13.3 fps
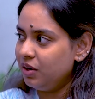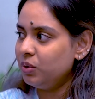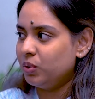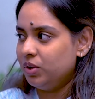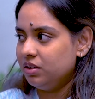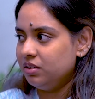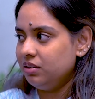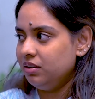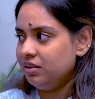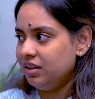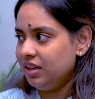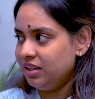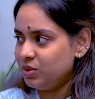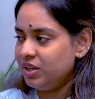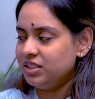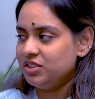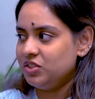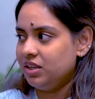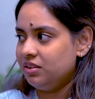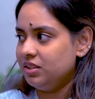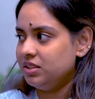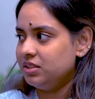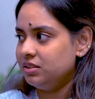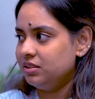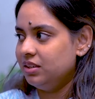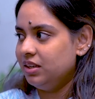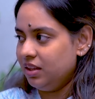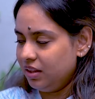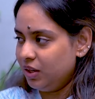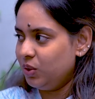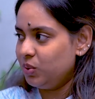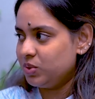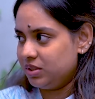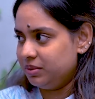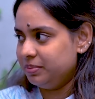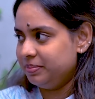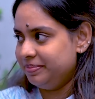and older, in today's generation. Thank you, sir.